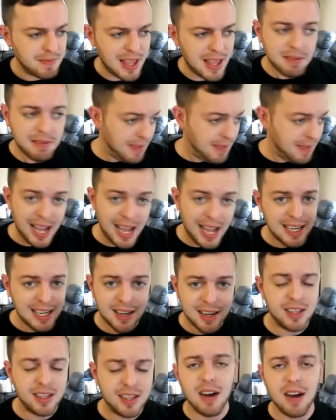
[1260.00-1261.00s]
And I
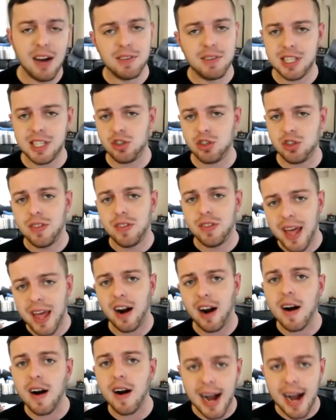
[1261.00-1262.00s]
ended the conversation
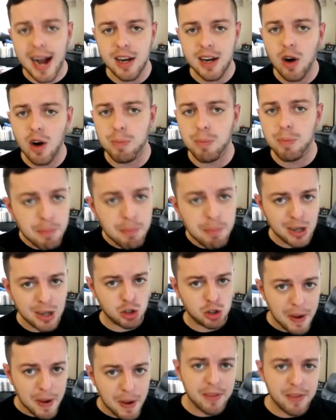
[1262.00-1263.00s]
there. I know
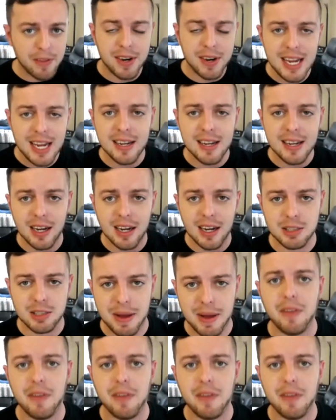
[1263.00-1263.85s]
much better than he does